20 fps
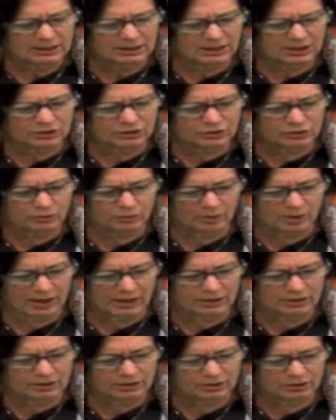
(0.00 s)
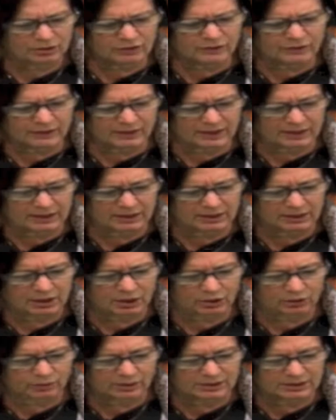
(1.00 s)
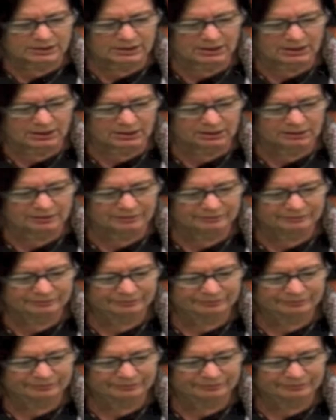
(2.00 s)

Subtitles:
"Yes, you're right. Good thinking," agreed Duck.